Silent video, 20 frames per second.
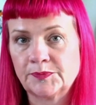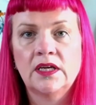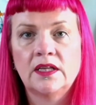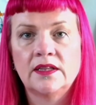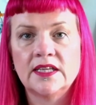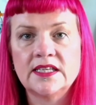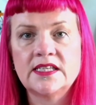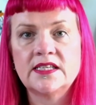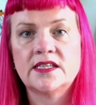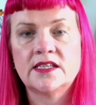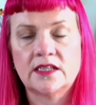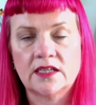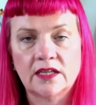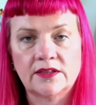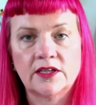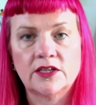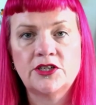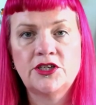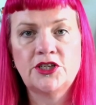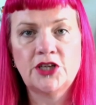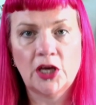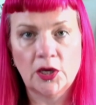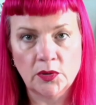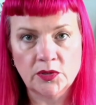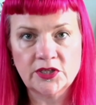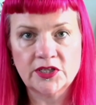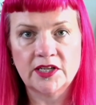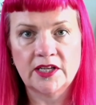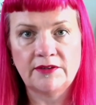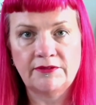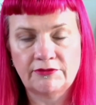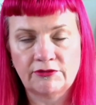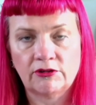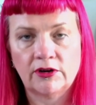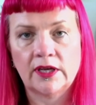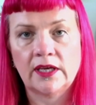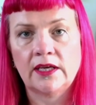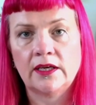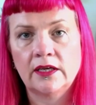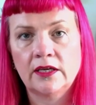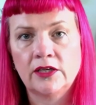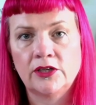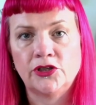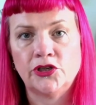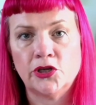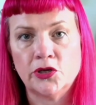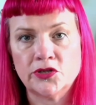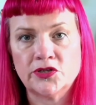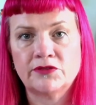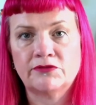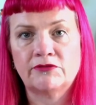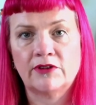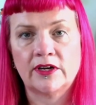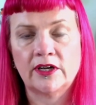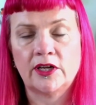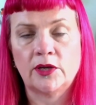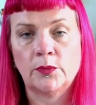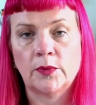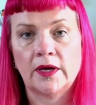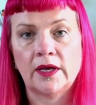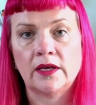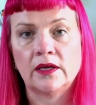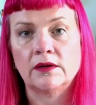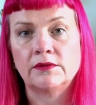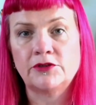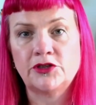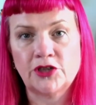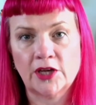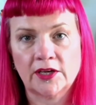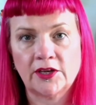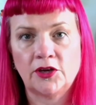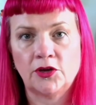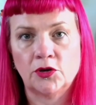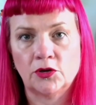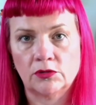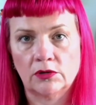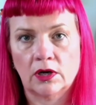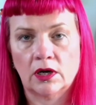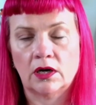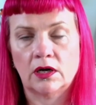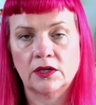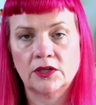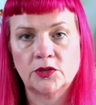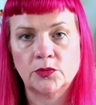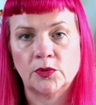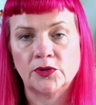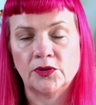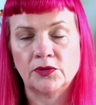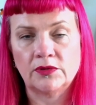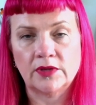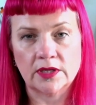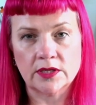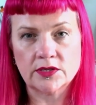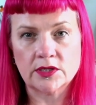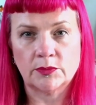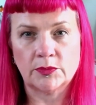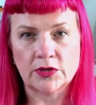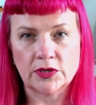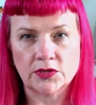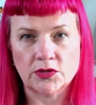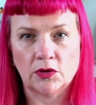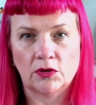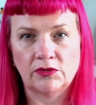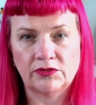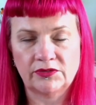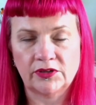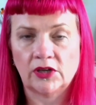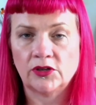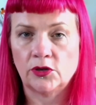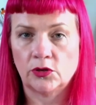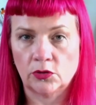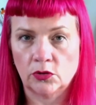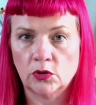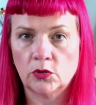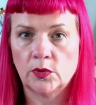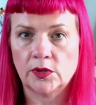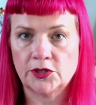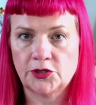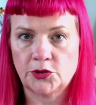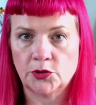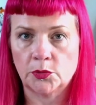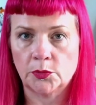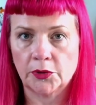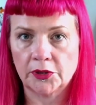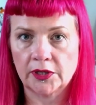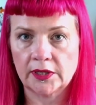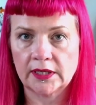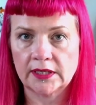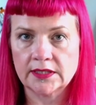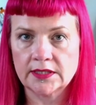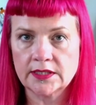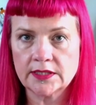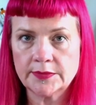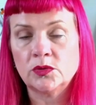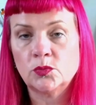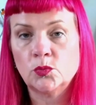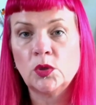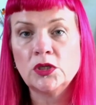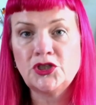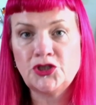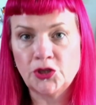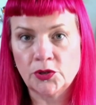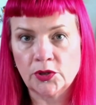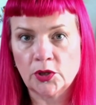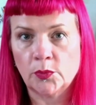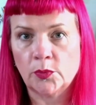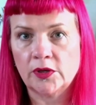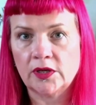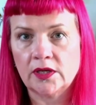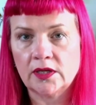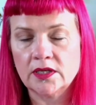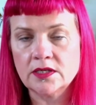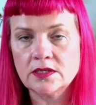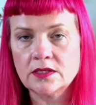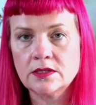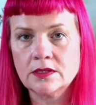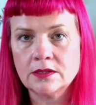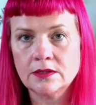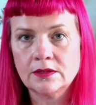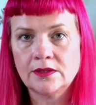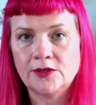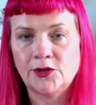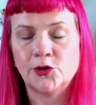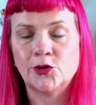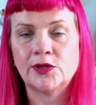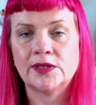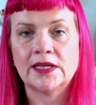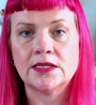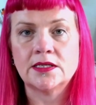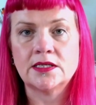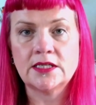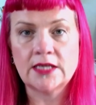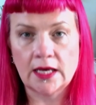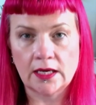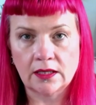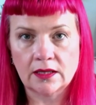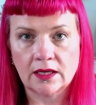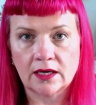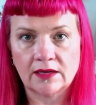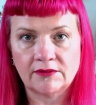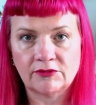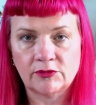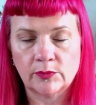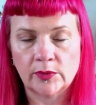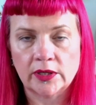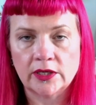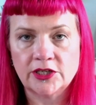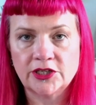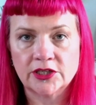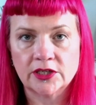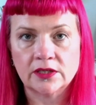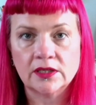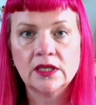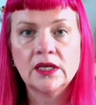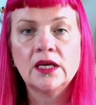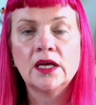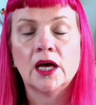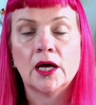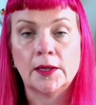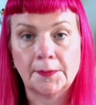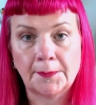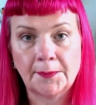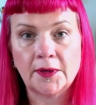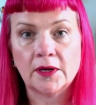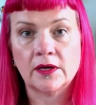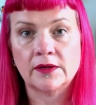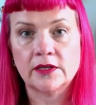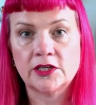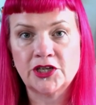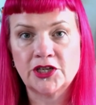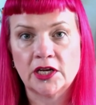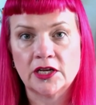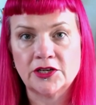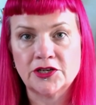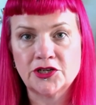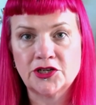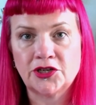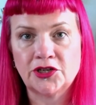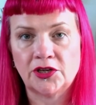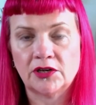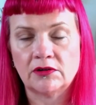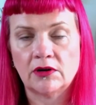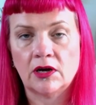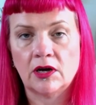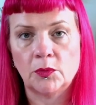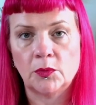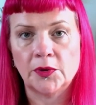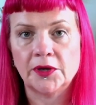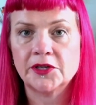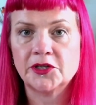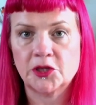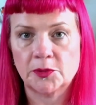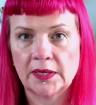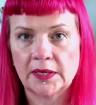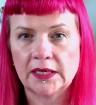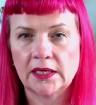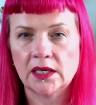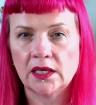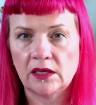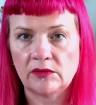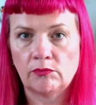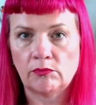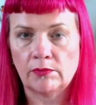This is another totally free, user-friendly way of checking your art when you think something's off and you're not quite sure what it is. Once you know what it is, you can then take that information and apply the changes to your artwork to make it even